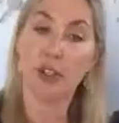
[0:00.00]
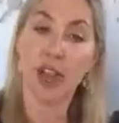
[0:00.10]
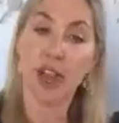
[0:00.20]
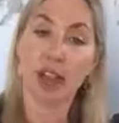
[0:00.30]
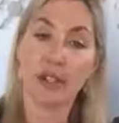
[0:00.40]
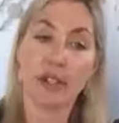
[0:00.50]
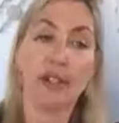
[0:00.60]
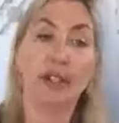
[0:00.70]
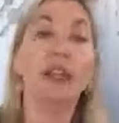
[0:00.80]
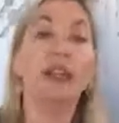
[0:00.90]
fast.
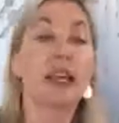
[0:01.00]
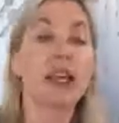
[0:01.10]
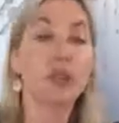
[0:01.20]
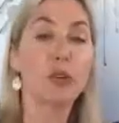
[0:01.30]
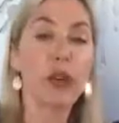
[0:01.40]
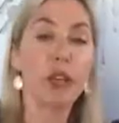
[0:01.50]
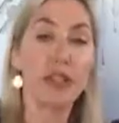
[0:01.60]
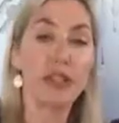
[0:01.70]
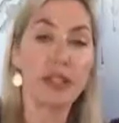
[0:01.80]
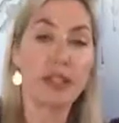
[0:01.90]
That's chronic
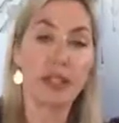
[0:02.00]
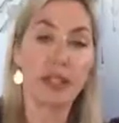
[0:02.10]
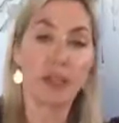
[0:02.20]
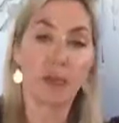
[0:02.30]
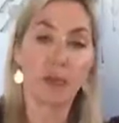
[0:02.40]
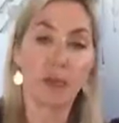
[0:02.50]
fatigue syndrome.